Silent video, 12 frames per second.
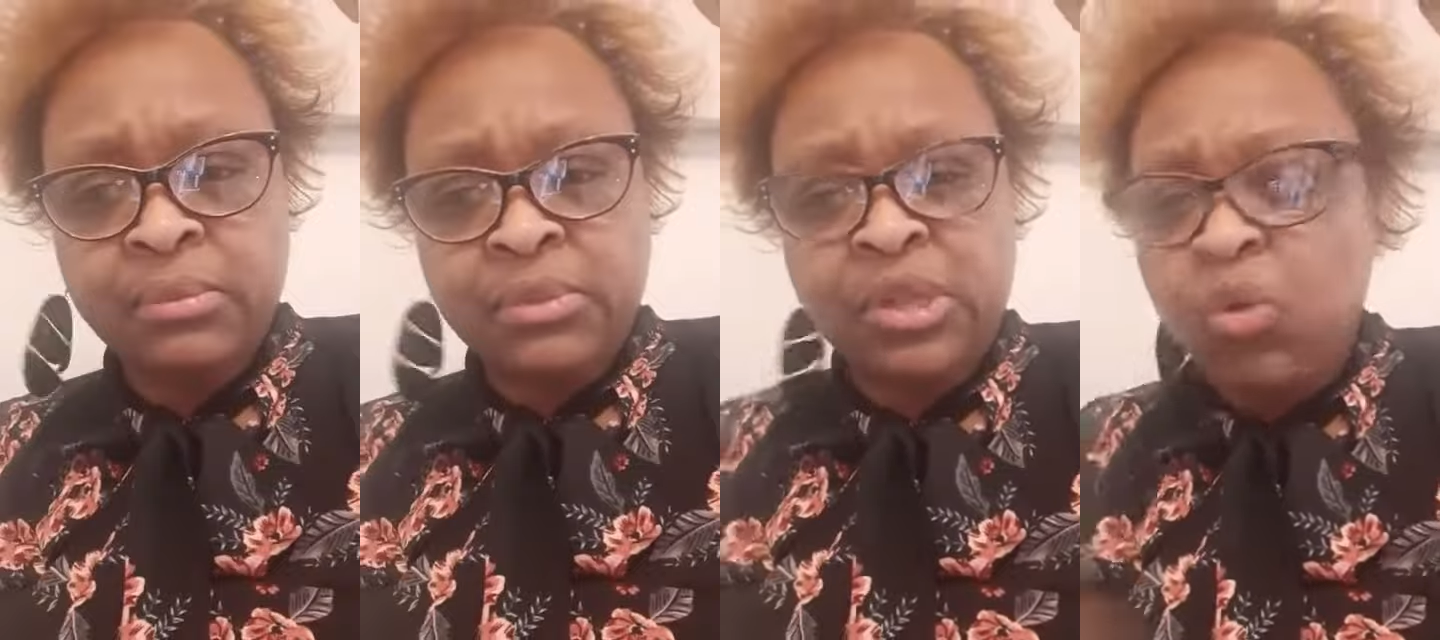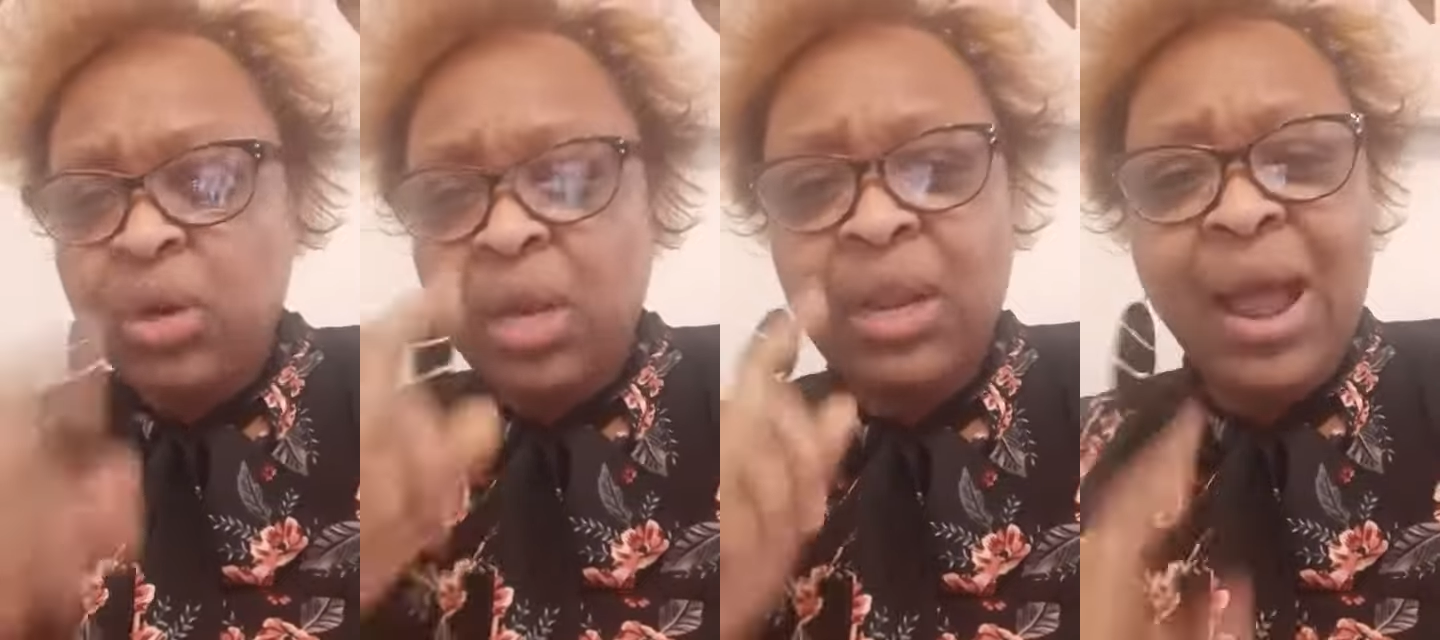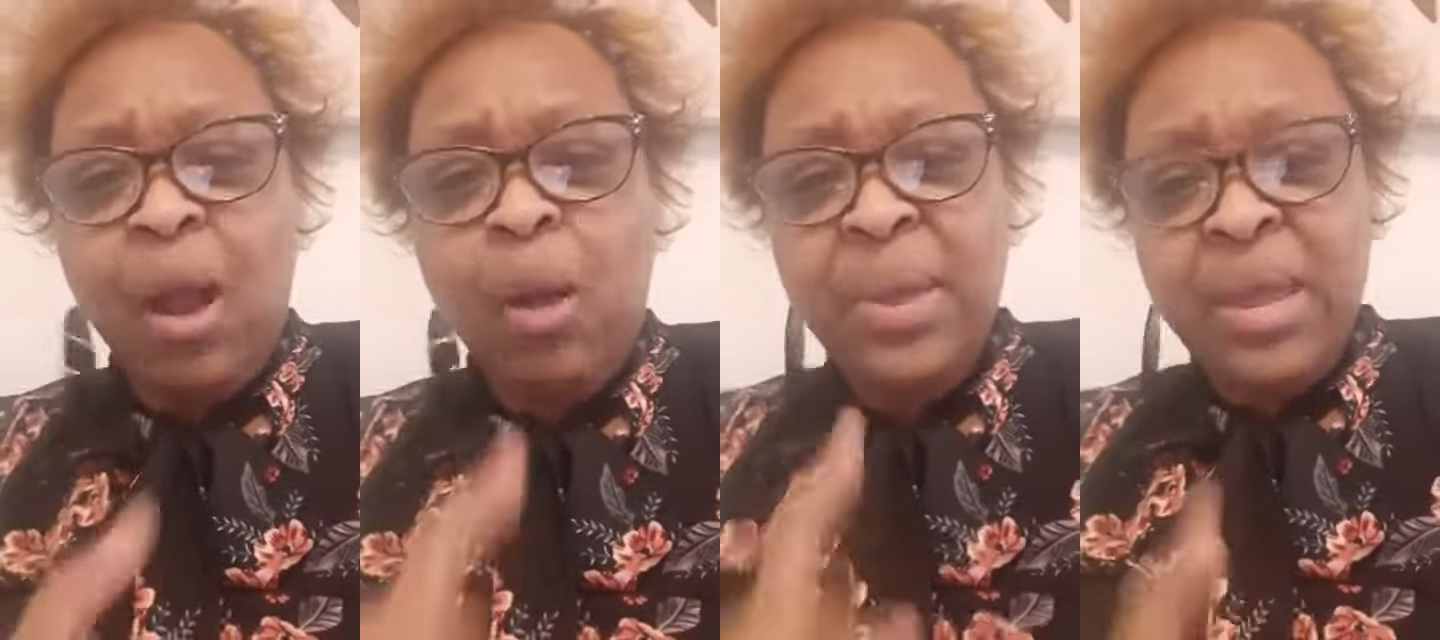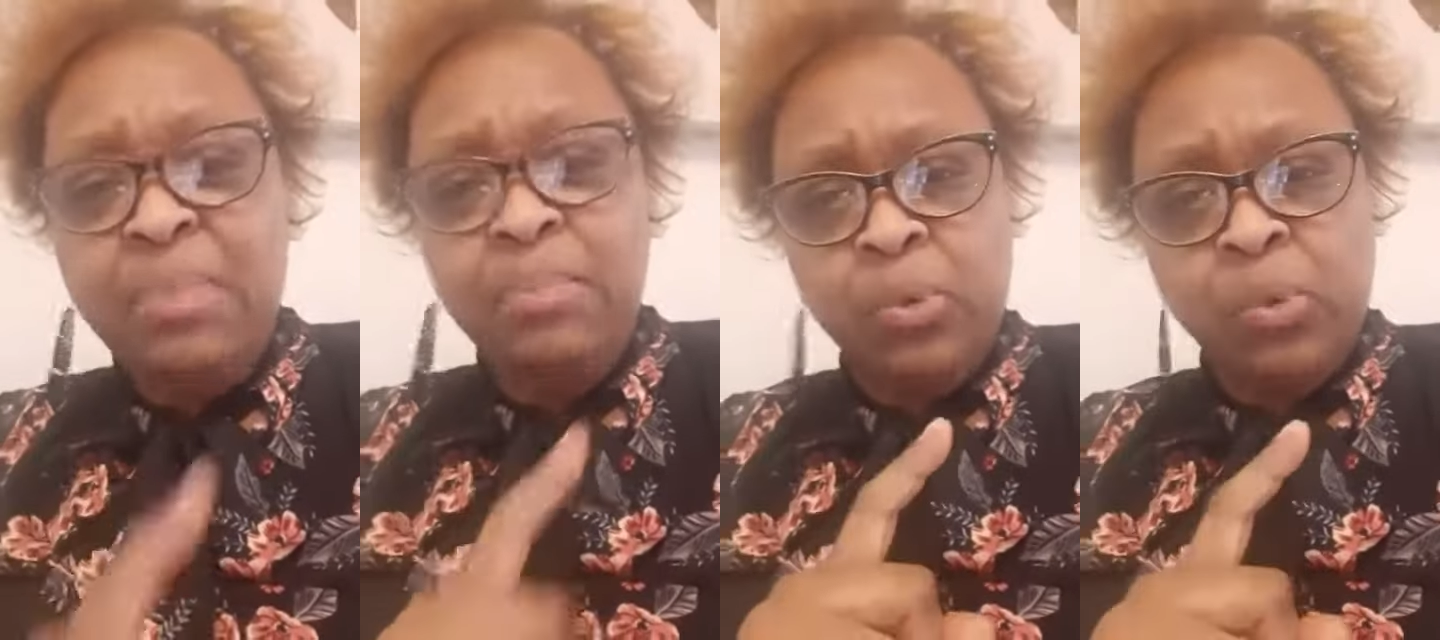Don't allow
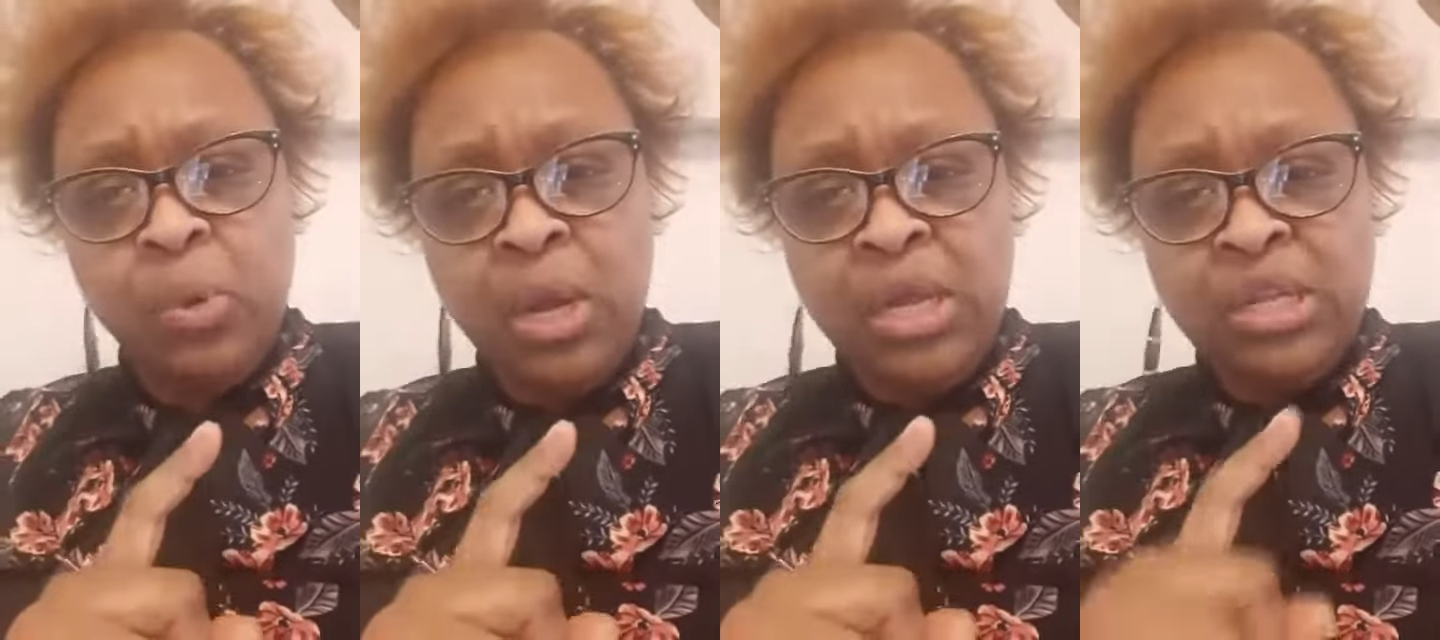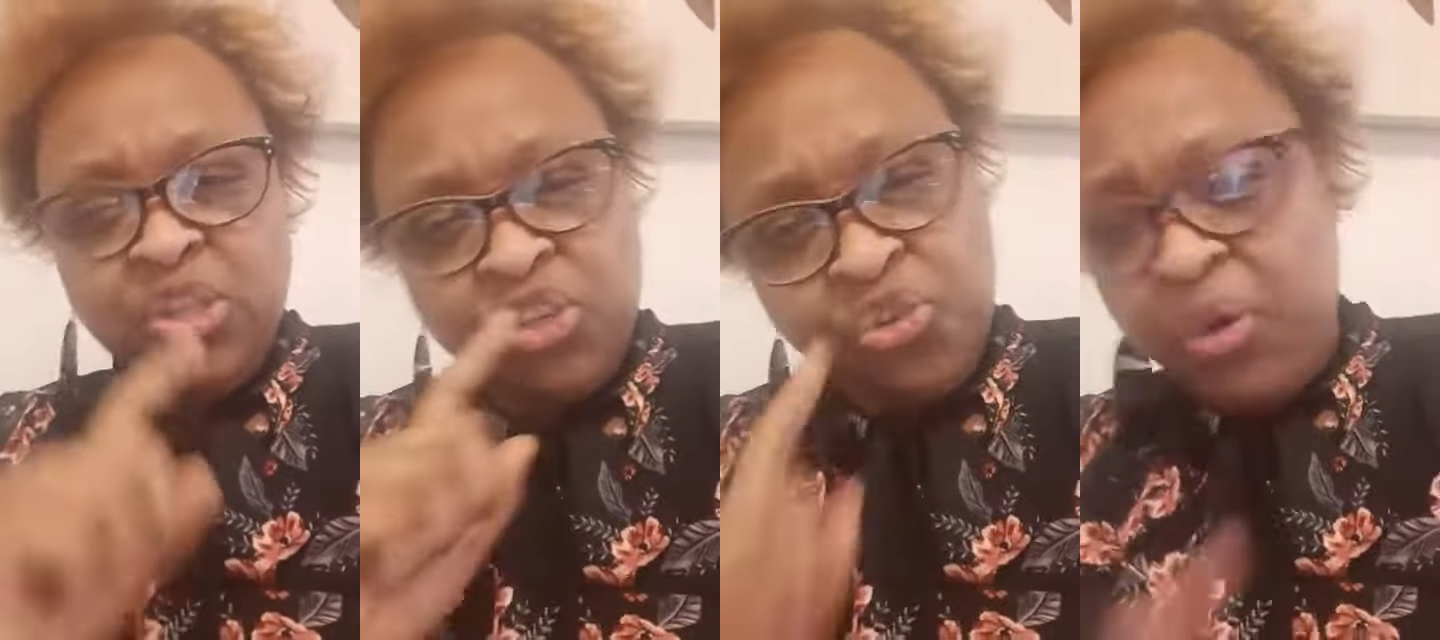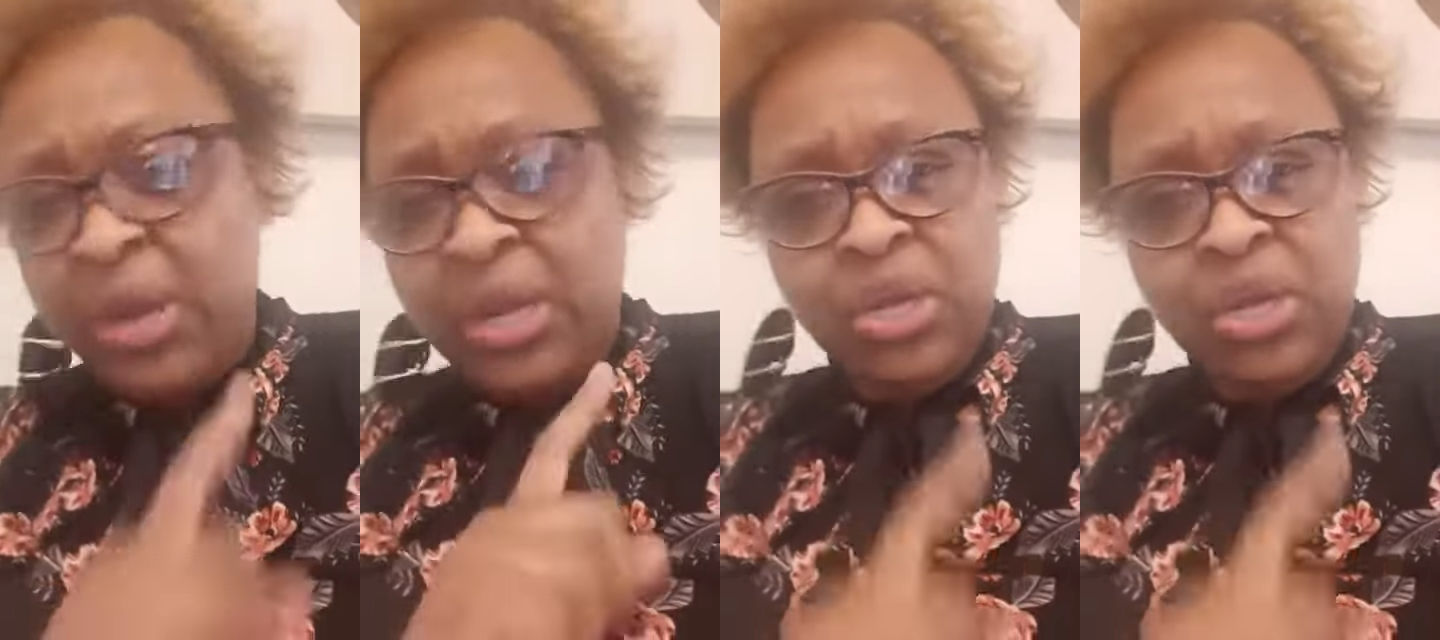people to trick